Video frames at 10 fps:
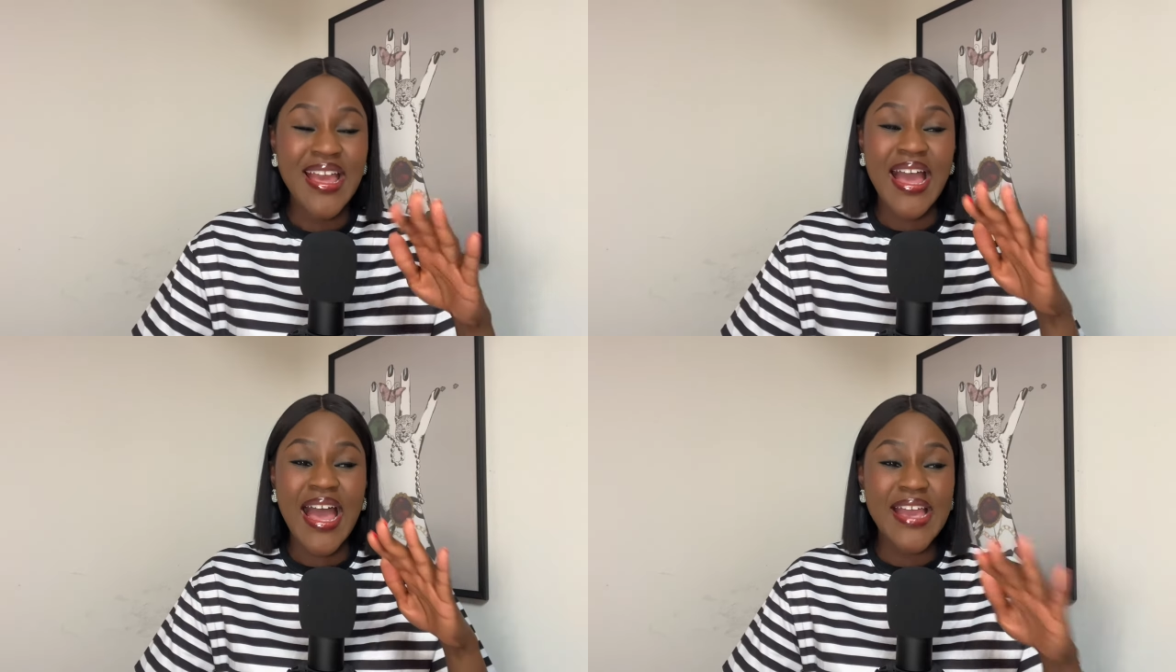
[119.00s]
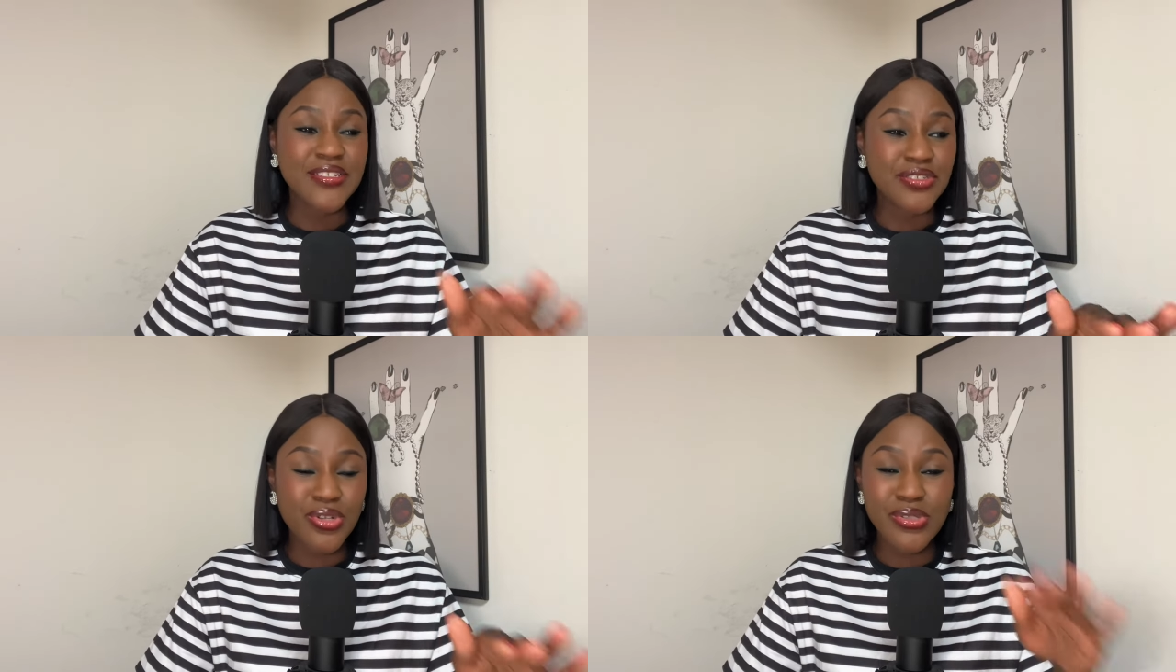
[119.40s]

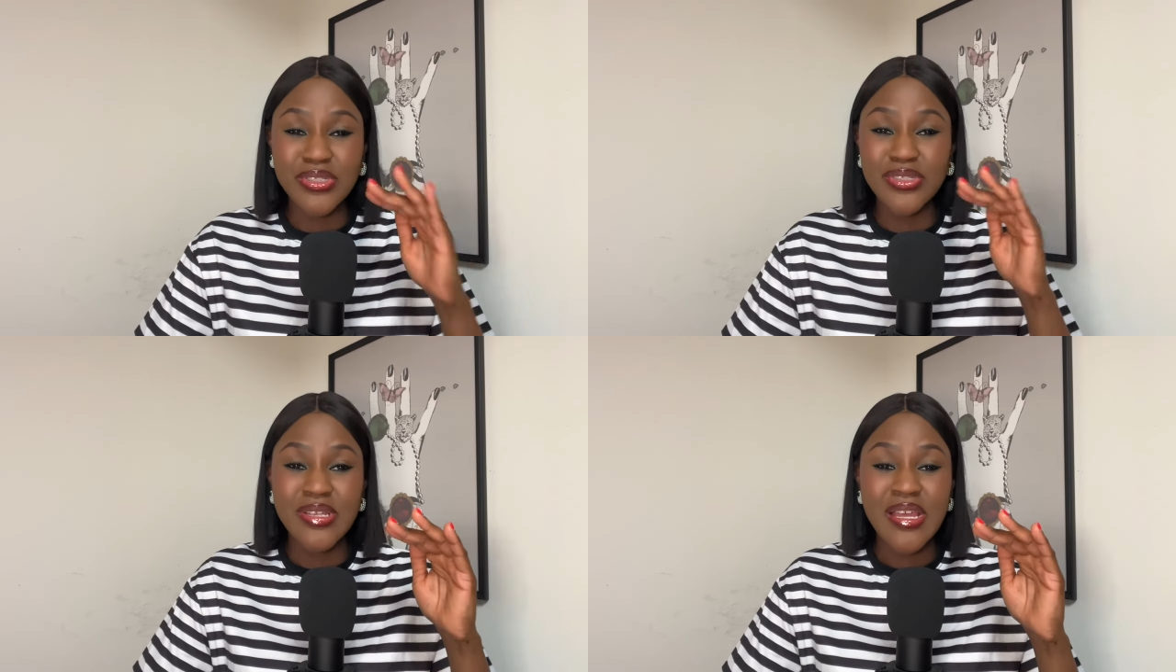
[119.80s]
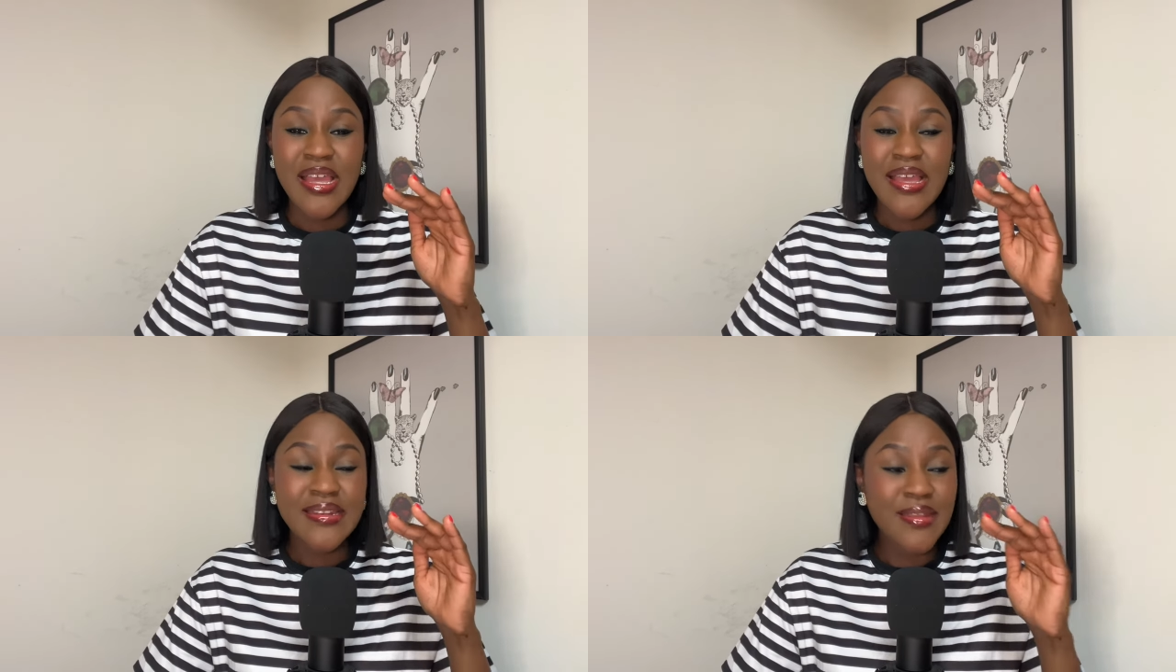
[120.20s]
I just
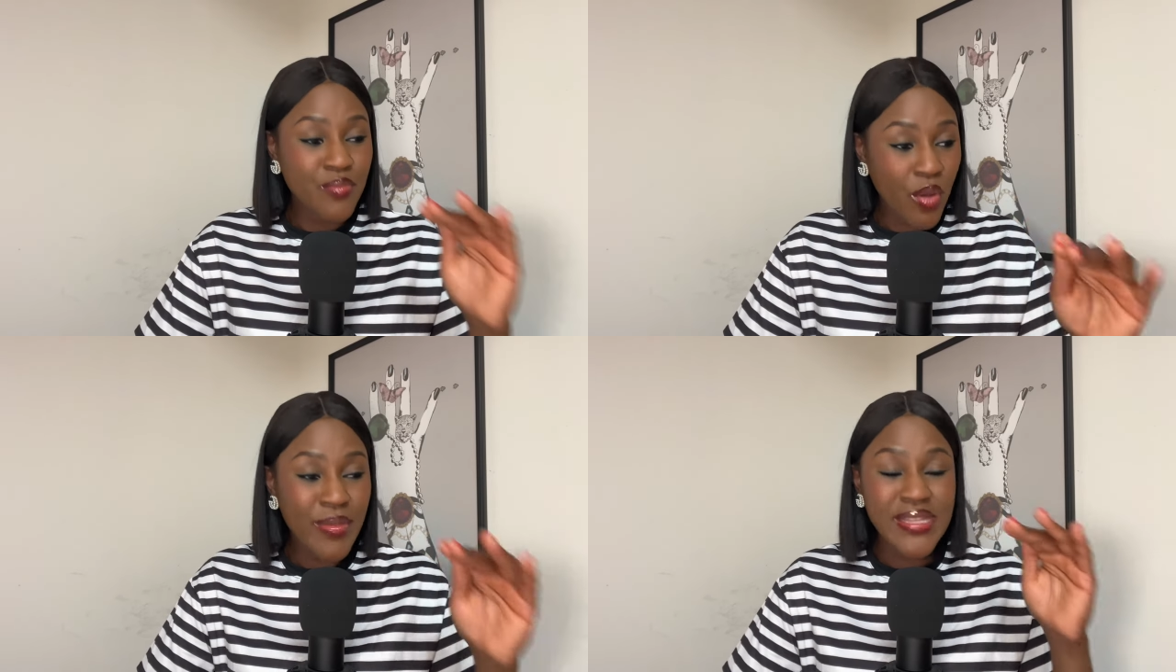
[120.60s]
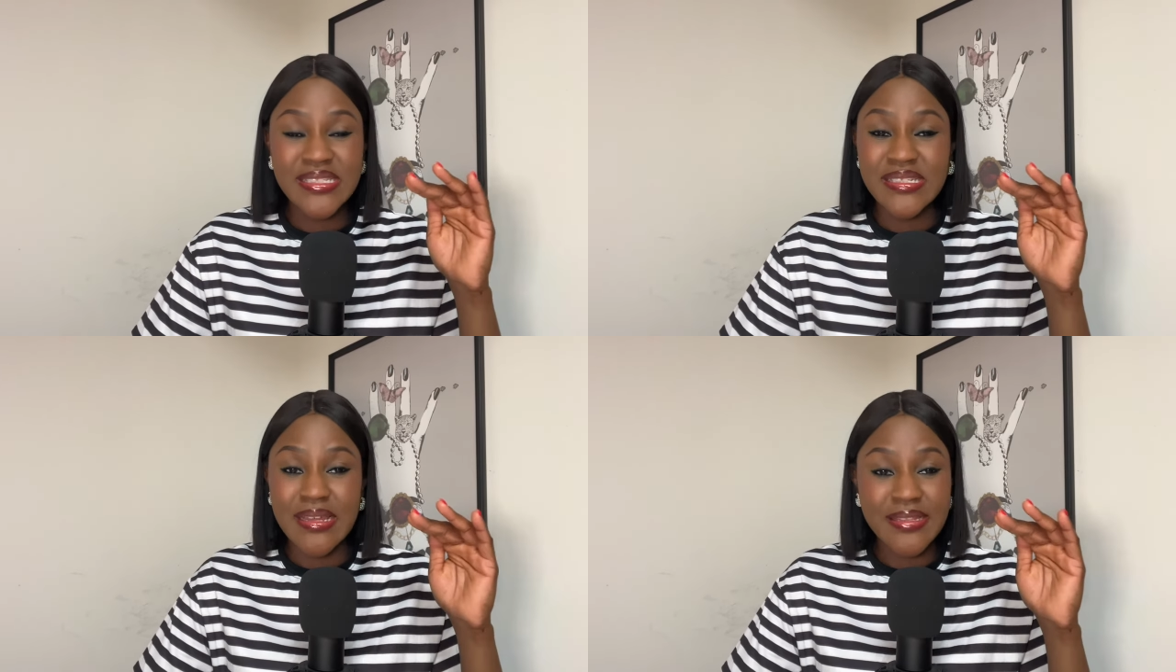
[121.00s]
the
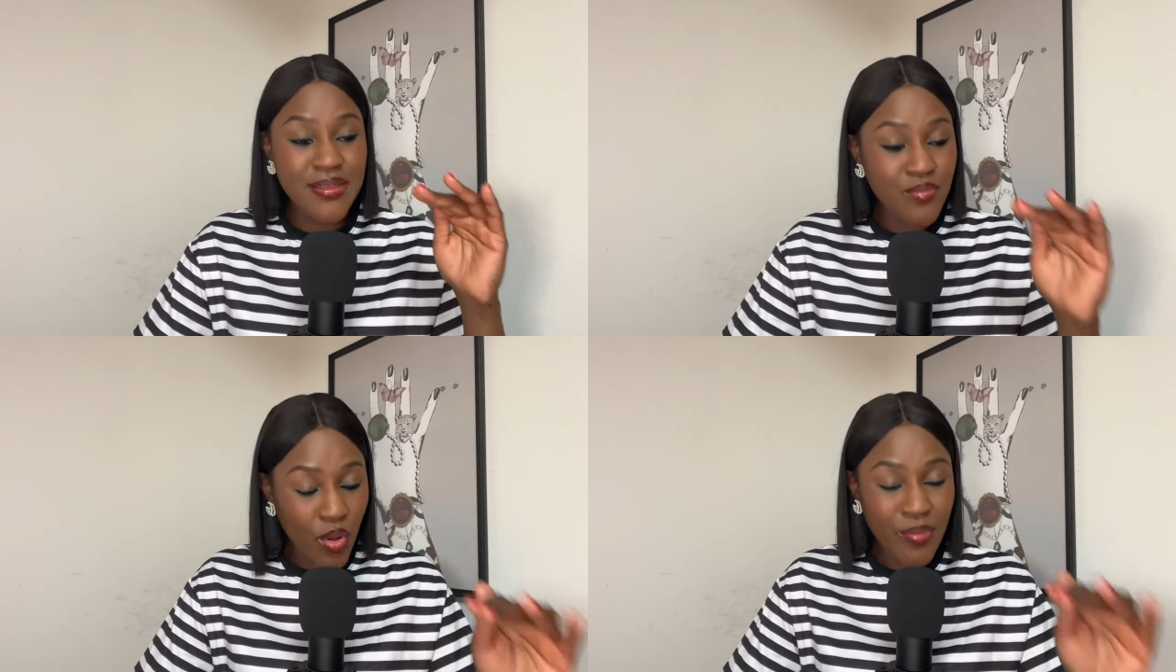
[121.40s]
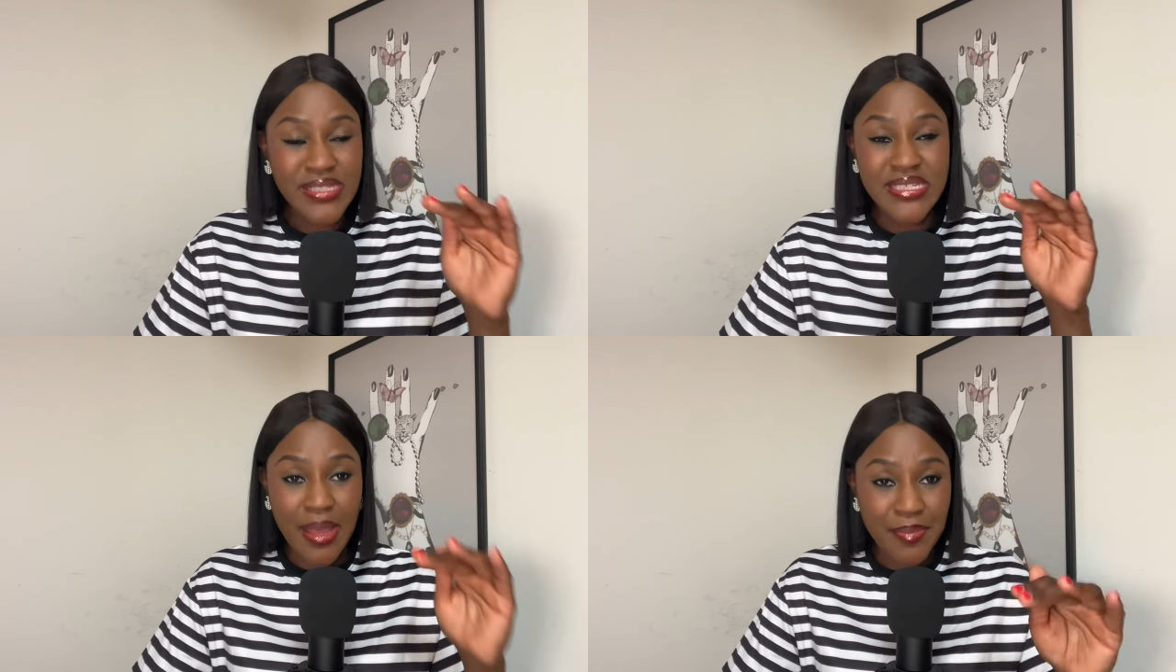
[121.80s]
moment the
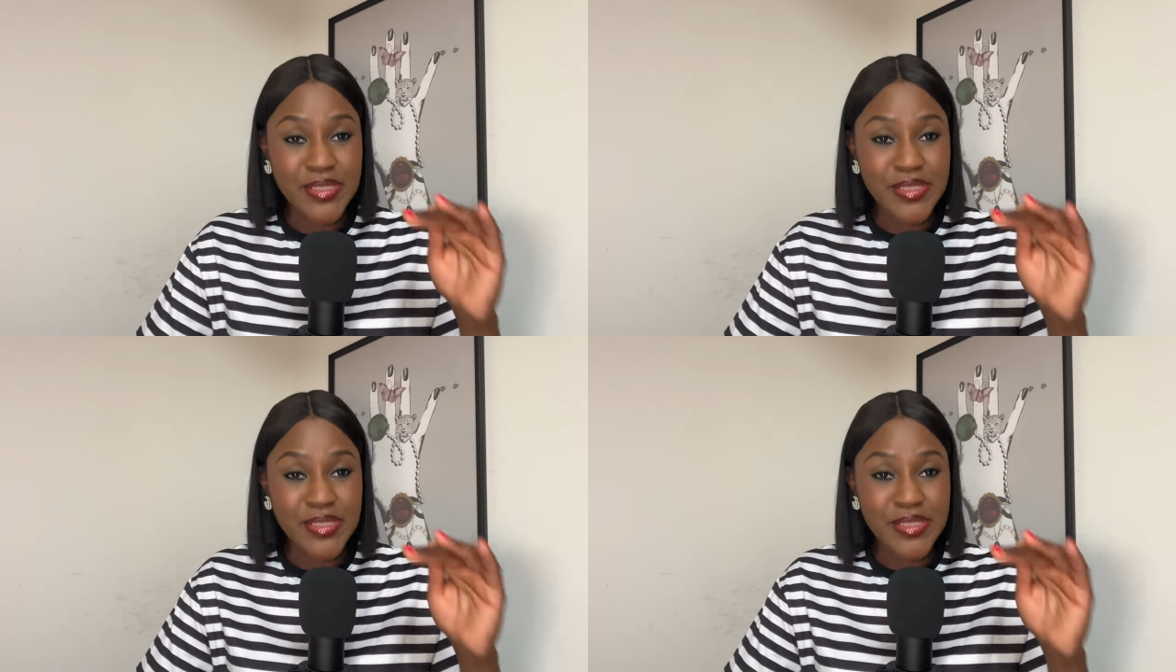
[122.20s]
moment Herbert